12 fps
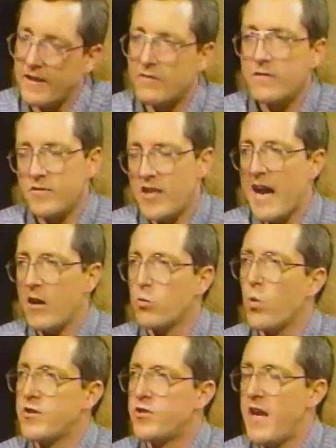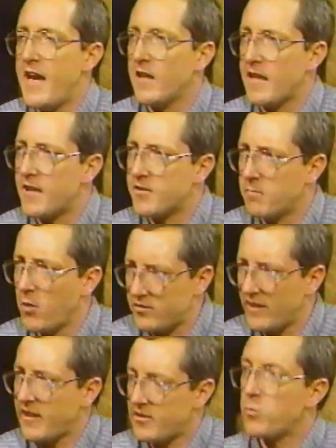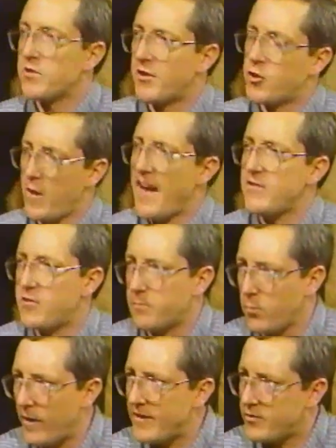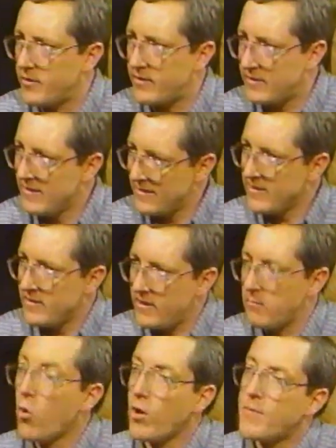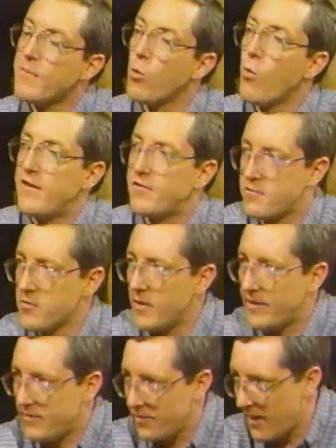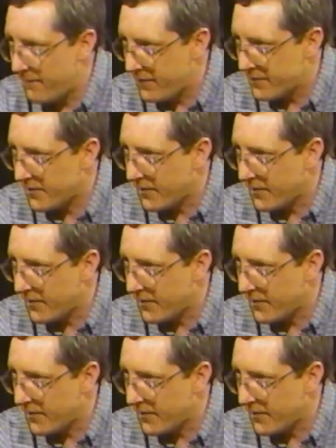a town was Yale at its most? I guess it was a transit point, so more people went through it, obviously.